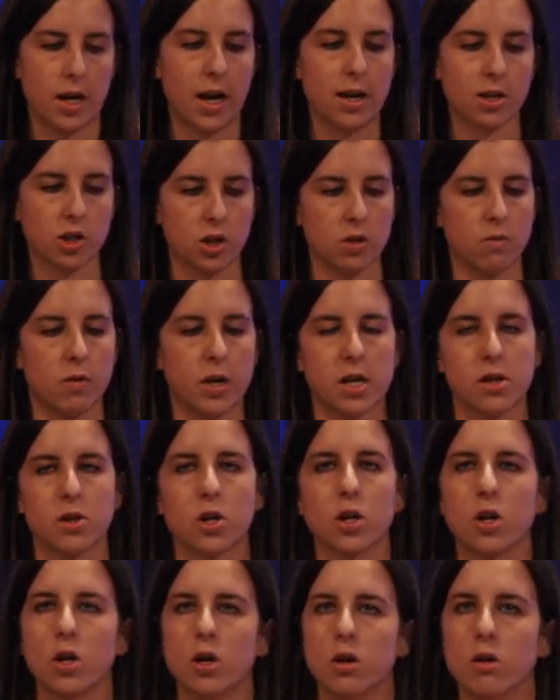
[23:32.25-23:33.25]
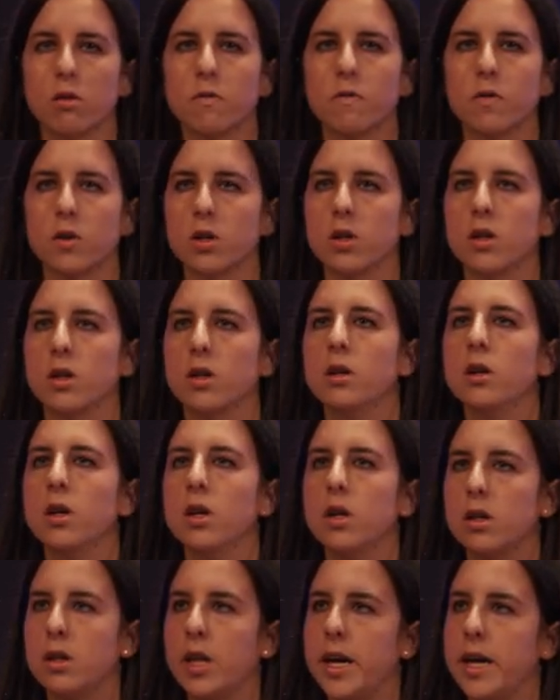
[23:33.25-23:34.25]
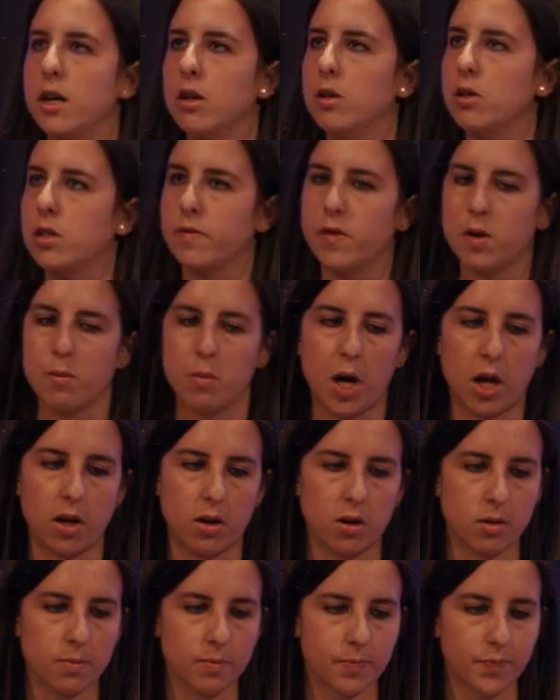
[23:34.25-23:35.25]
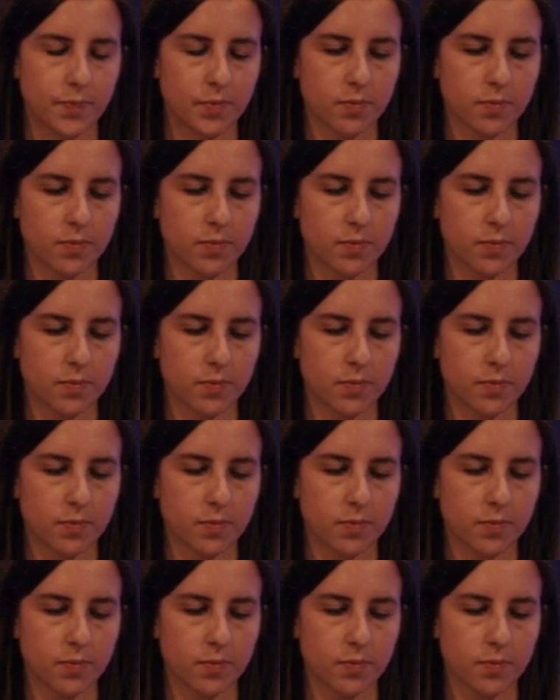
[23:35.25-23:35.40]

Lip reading: actually writing the code for the layers of our model.